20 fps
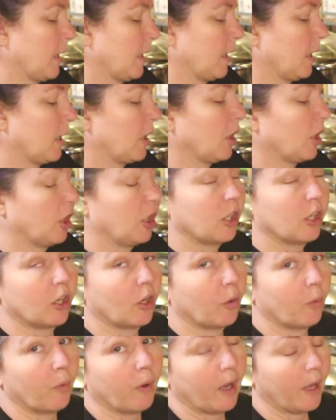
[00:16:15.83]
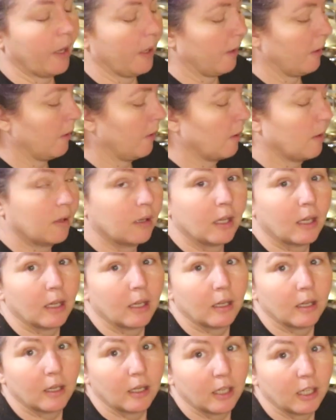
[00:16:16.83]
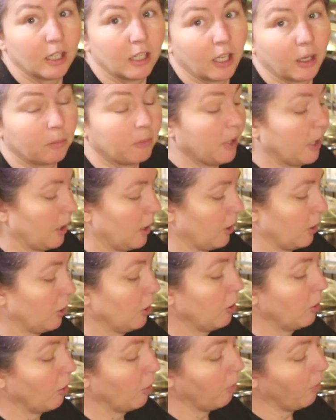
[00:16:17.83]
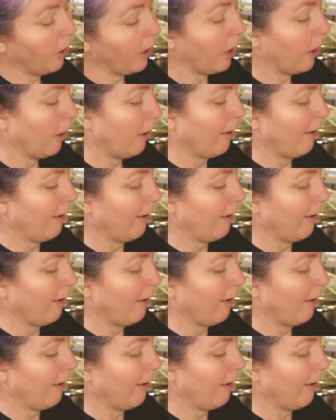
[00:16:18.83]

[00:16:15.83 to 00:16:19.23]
The you know what. I ended up getting the you know what.